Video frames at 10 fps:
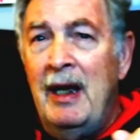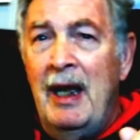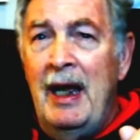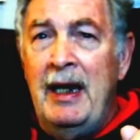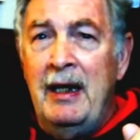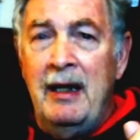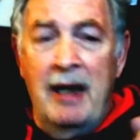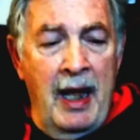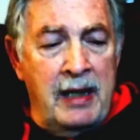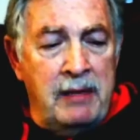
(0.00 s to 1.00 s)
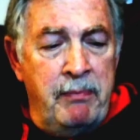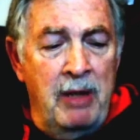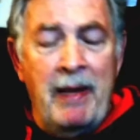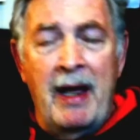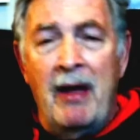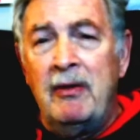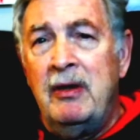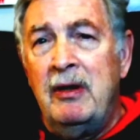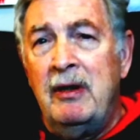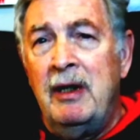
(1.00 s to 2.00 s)
and he asked me about
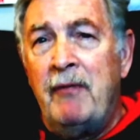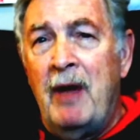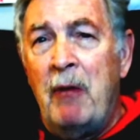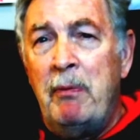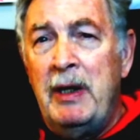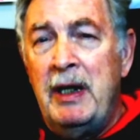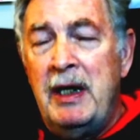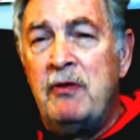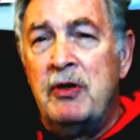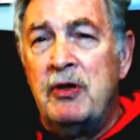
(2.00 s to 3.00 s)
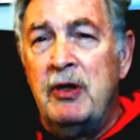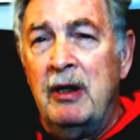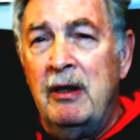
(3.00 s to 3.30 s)
if I would be interested